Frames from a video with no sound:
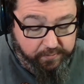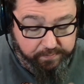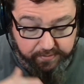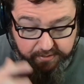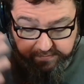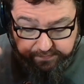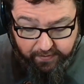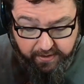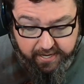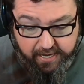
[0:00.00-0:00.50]
But
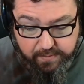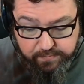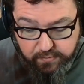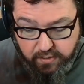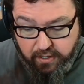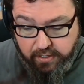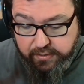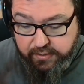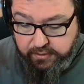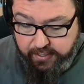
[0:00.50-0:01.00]
if I am
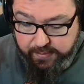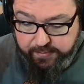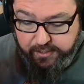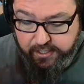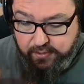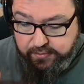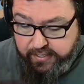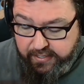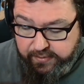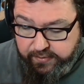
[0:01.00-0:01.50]
wrong, let me
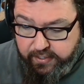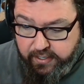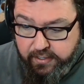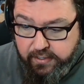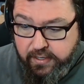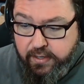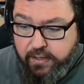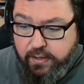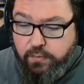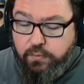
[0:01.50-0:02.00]
know down there.
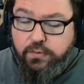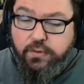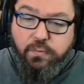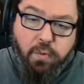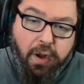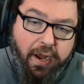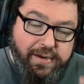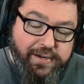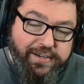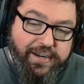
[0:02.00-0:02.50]

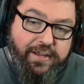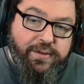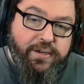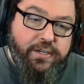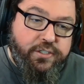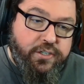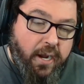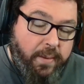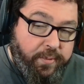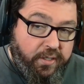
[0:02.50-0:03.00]
While you're down there,
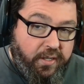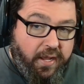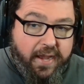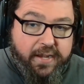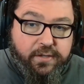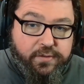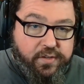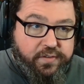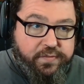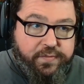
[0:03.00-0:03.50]
drop a like
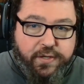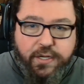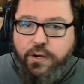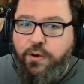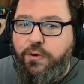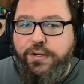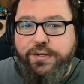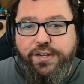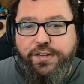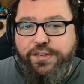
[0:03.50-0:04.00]
on this video
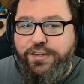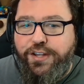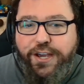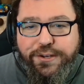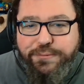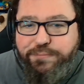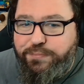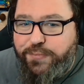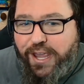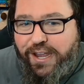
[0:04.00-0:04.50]
or
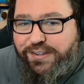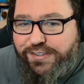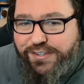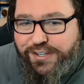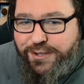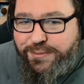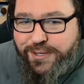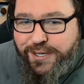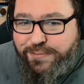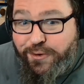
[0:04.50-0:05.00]
dislike. Can't see
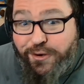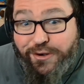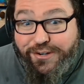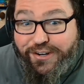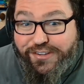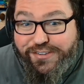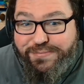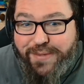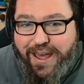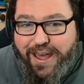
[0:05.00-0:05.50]
him anymore,
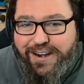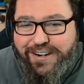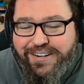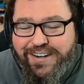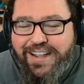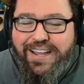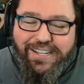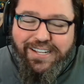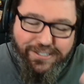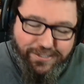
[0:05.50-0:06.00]
doesn't matter.
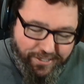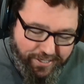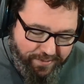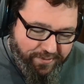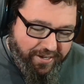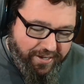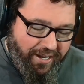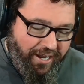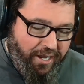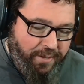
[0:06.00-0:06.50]
Leave a
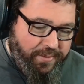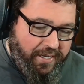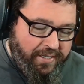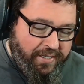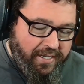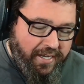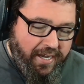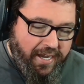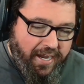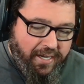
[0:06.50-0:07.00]
comment
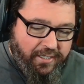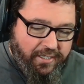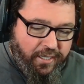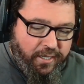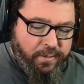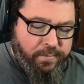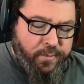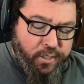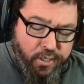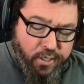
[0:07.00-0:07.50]
and
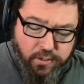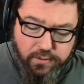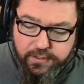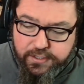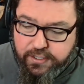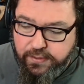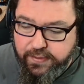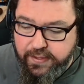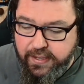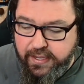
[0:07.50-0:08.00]
let me know what
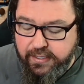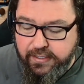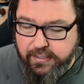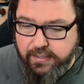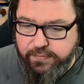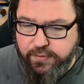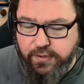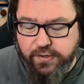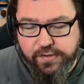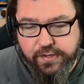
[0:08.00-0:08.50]
you think.
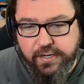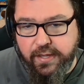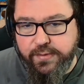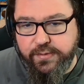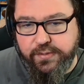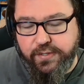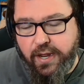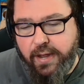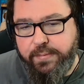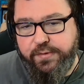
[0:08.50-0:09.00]
If there's any other
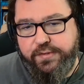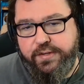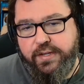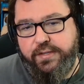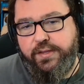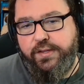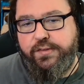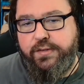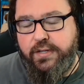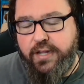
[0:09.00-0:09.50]
topics like
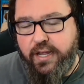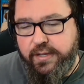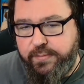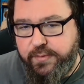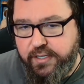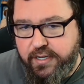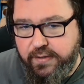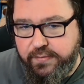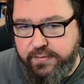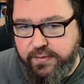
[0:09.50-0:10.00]
this you'd like me to
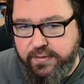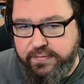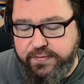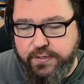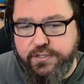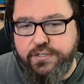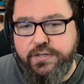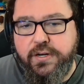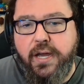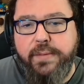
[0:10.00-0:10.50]
cover in the
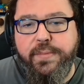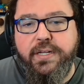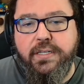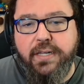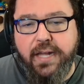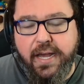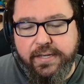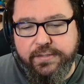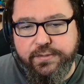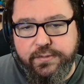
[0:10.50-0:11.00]
future, I'd be
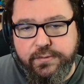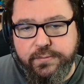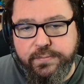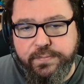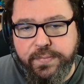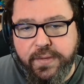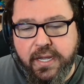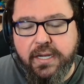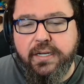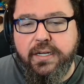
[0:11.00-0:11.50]
glad to.
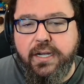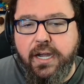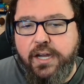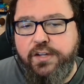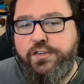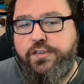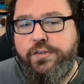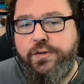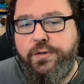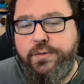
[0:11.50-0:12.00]
Guys,
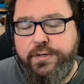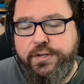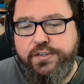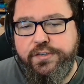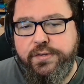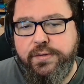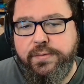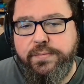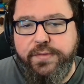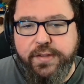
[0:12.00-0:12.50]
as always,
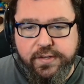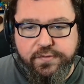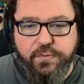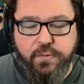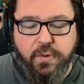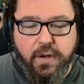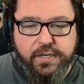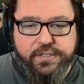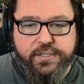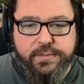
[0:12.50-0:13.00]
thanks for
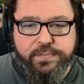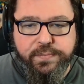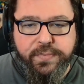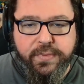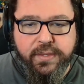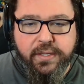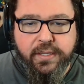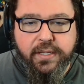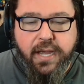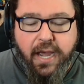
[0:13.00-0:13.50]
watching.
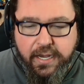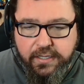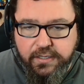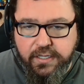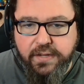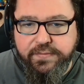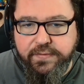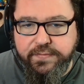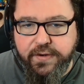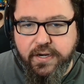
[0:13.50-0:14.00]
I
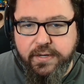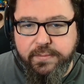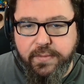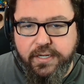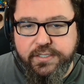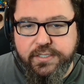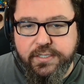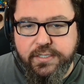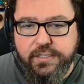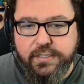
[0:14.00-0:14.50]
love you very
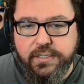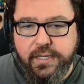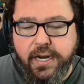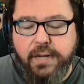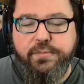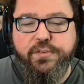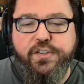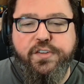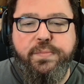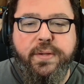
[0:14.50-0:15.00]
much, and I
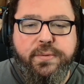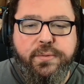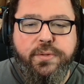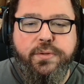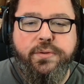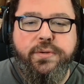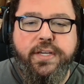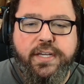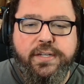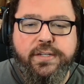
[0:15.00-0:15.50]
will speak with you
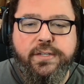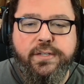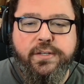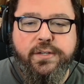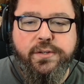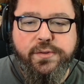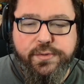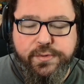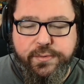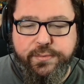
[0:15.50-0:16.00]
again
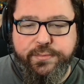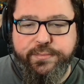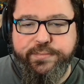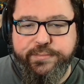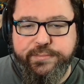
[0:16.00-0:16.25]
soon.